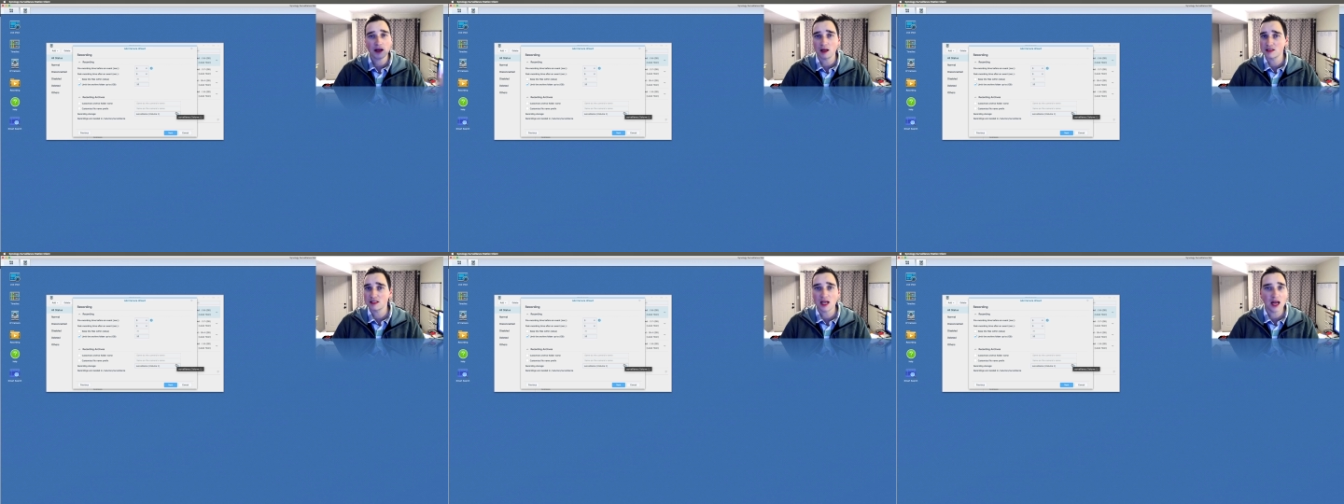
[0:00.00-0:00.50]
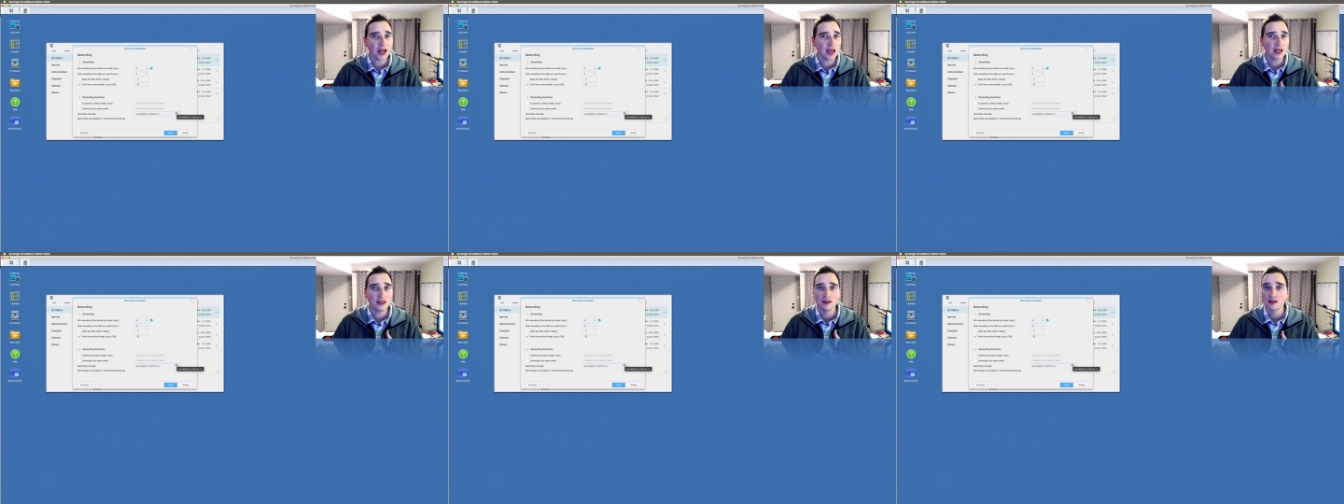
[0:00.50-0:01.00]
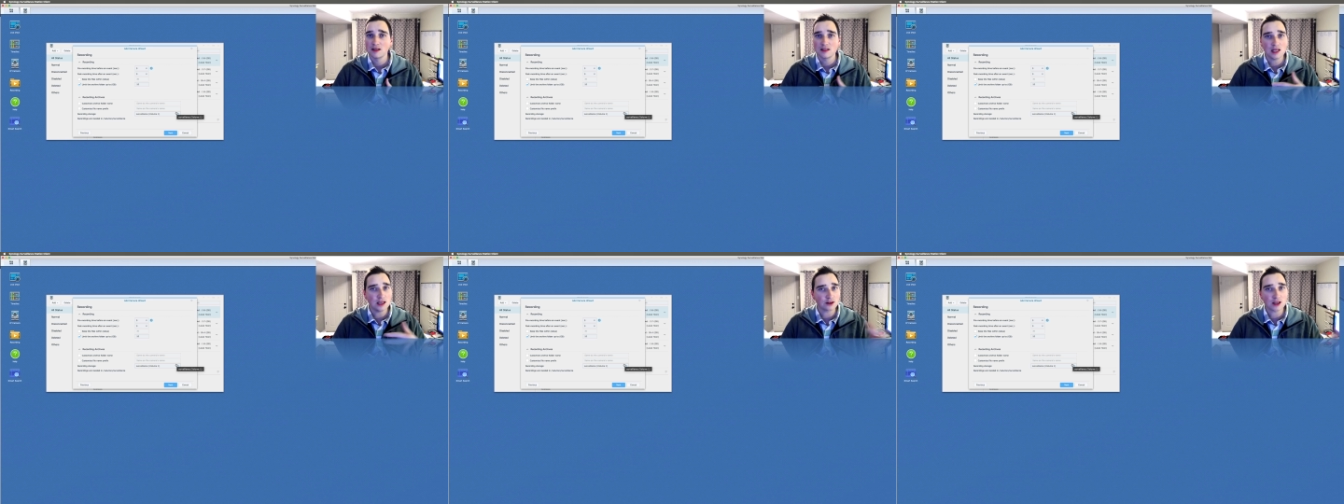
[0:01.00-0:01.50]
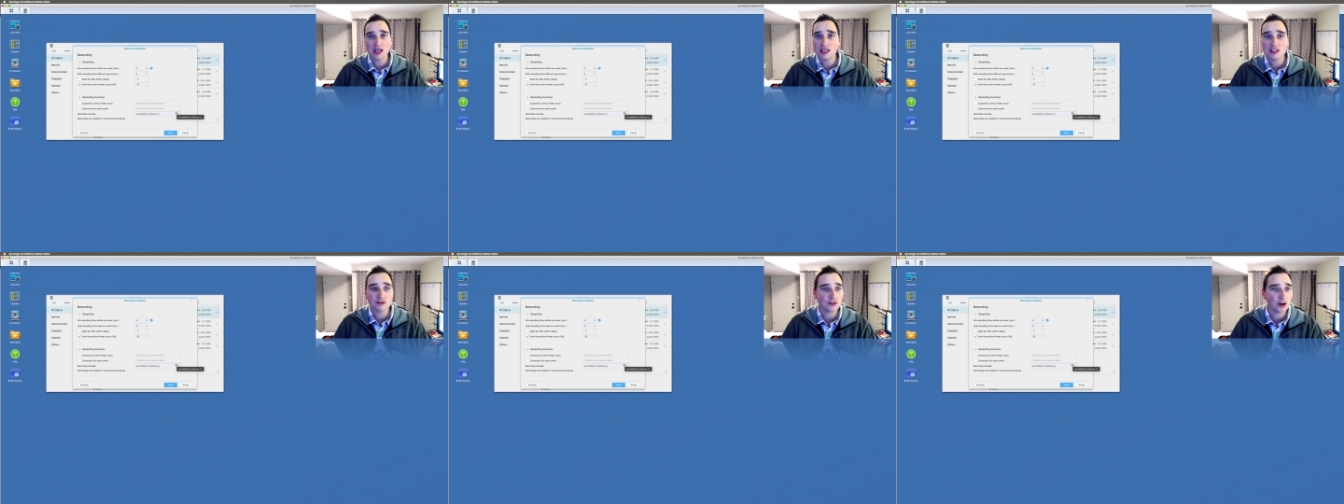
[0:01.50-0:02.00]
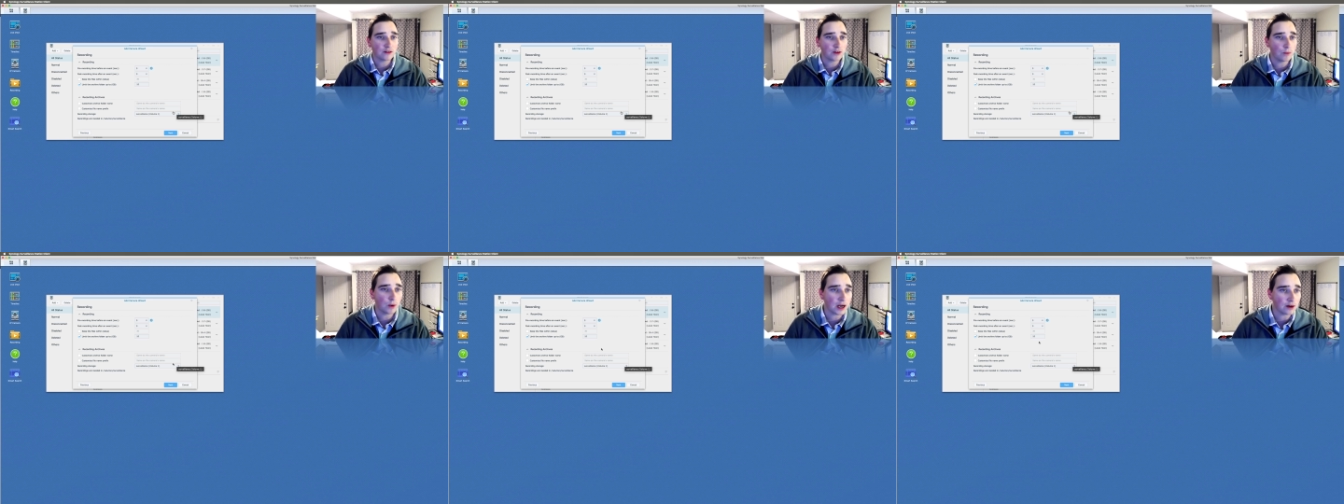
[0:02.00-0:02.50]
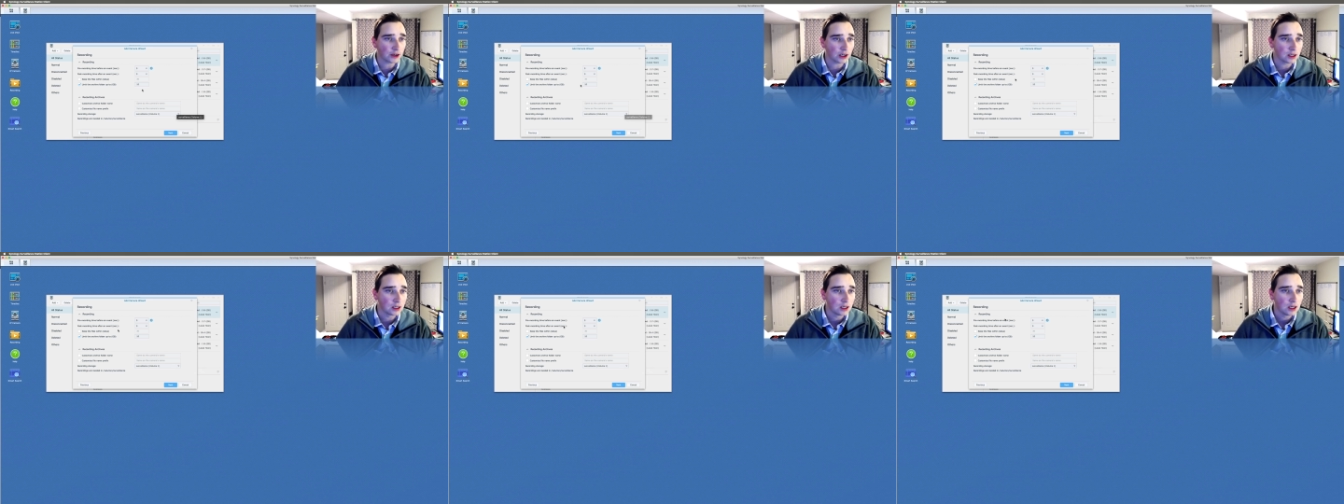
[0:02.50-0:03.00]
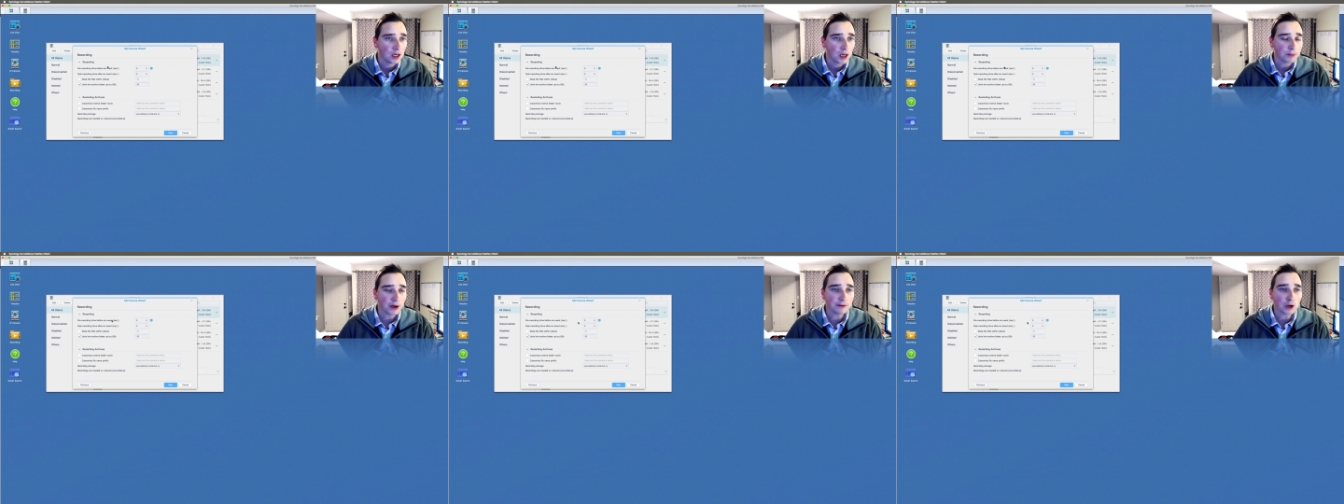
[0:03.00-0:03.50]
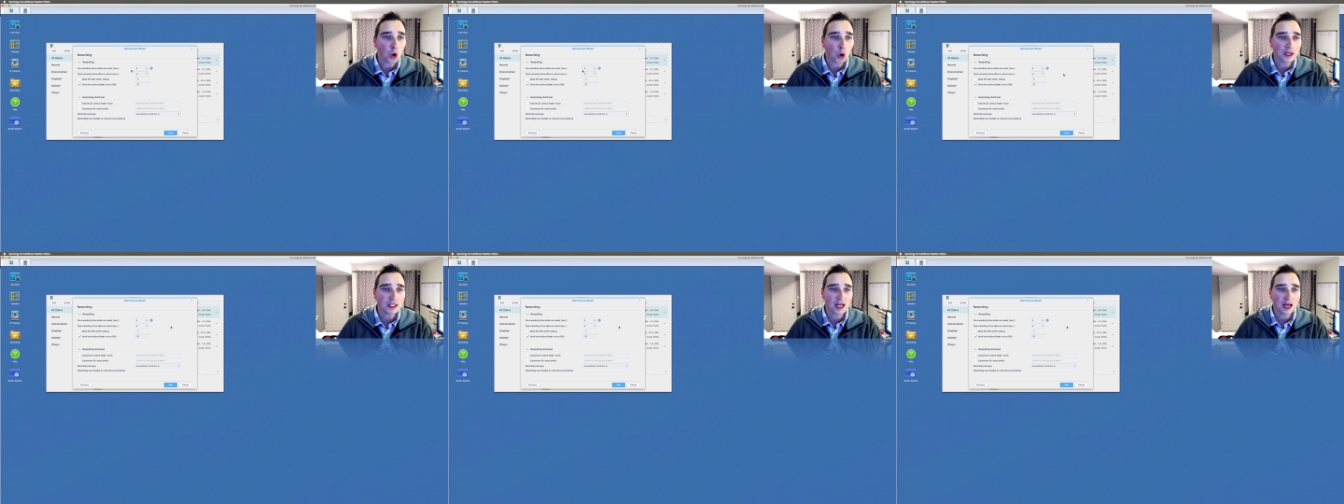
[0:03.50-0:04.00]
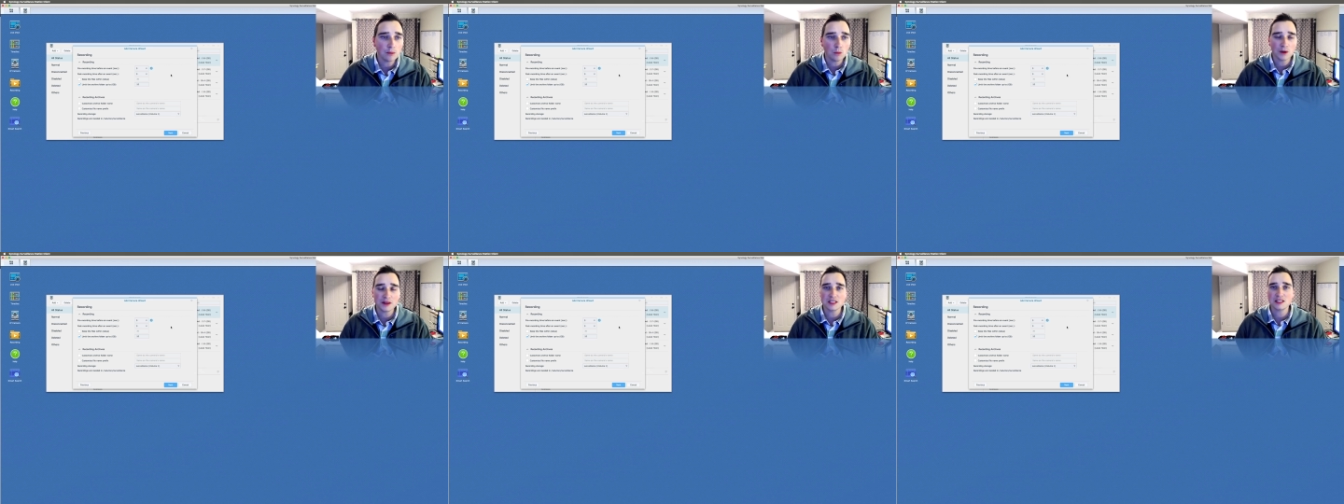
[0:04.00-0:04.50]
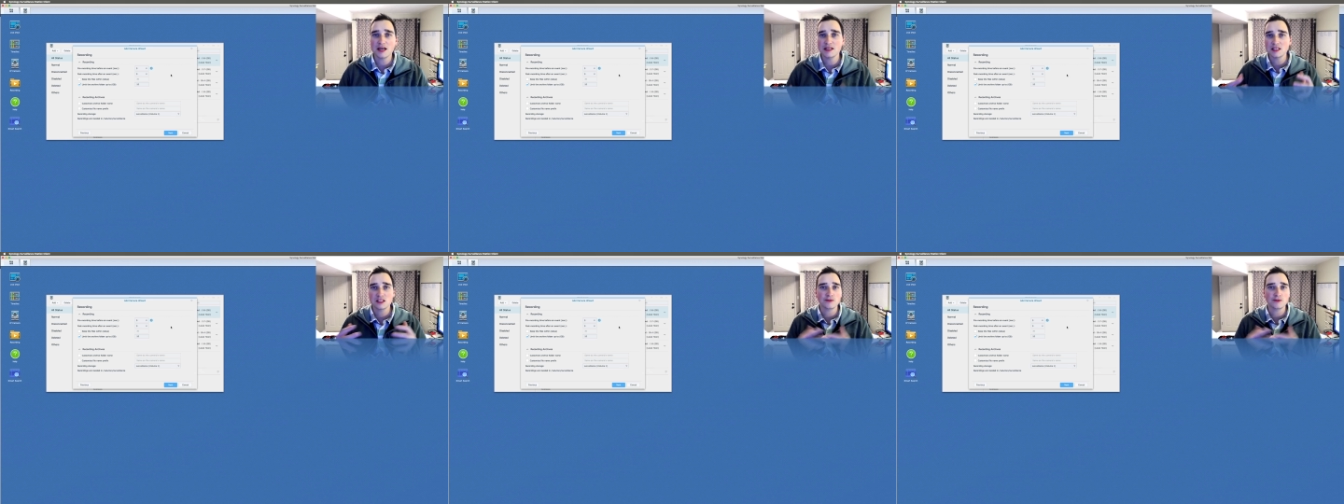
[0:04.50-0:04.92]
outside, send your kids in front of them, whatever. Pre-recording time, what this does is it